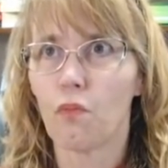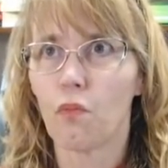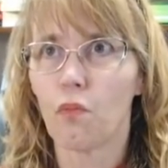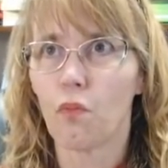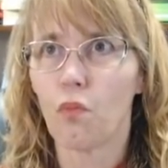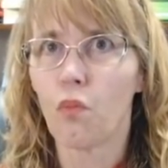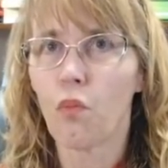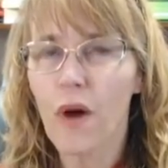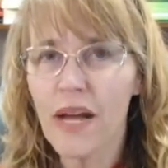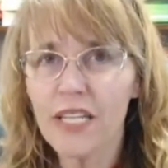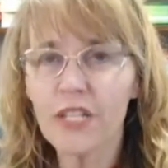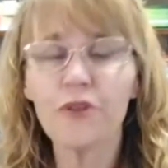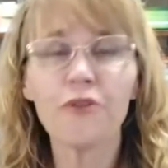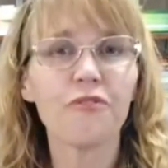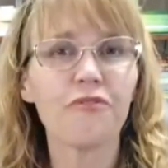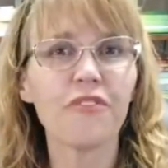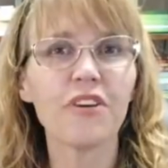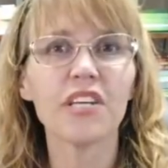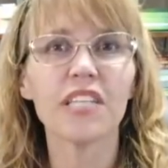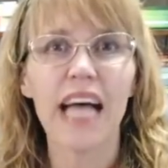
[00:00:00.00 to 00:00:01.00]
when you
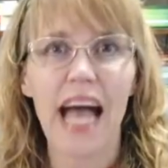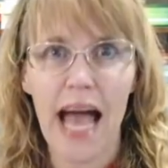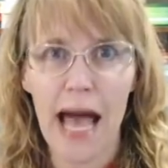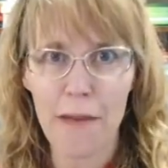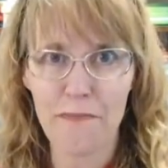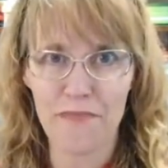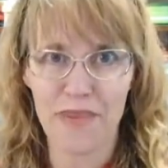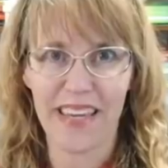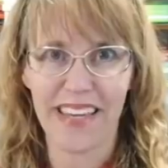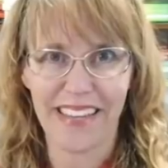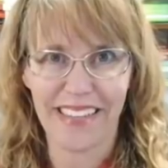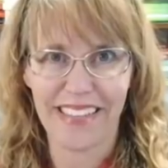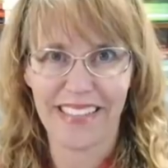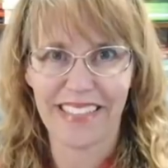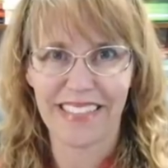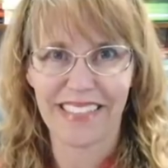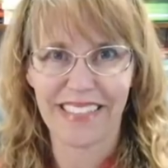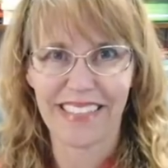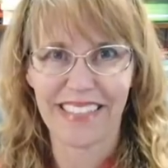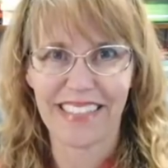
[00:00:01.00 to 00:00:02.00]
feel happy,
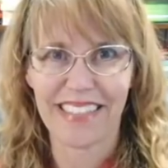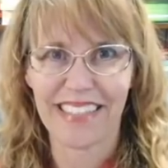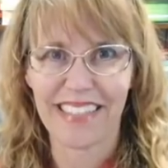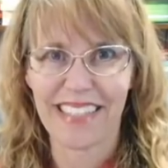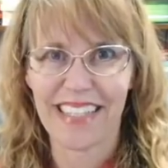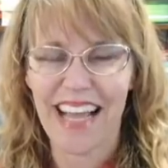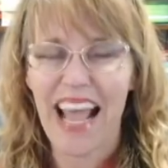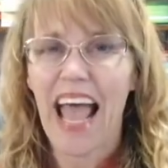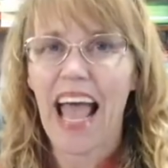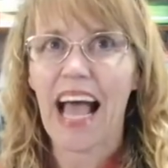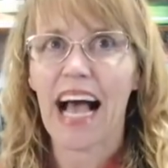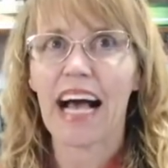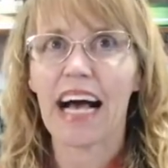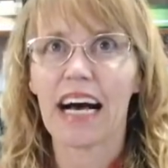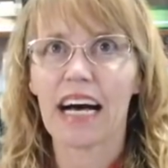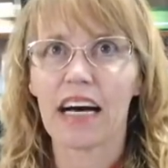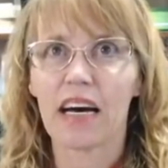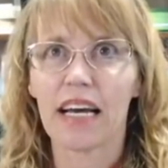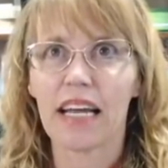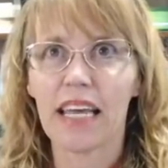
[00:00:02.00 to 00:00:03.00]

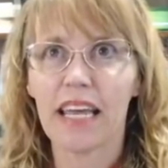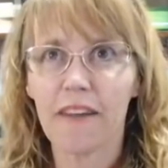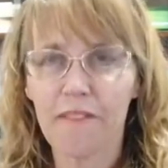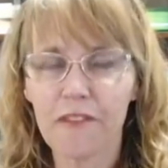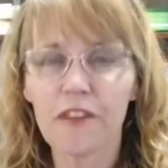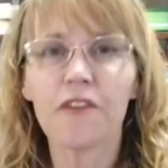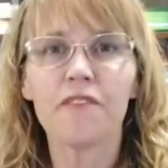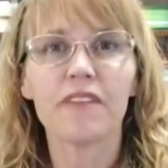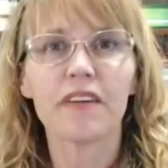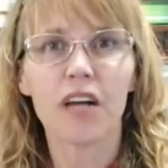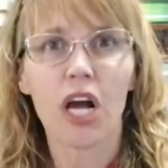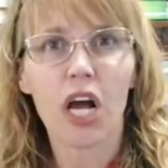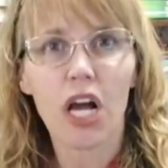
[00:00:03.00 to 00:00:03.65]
if you've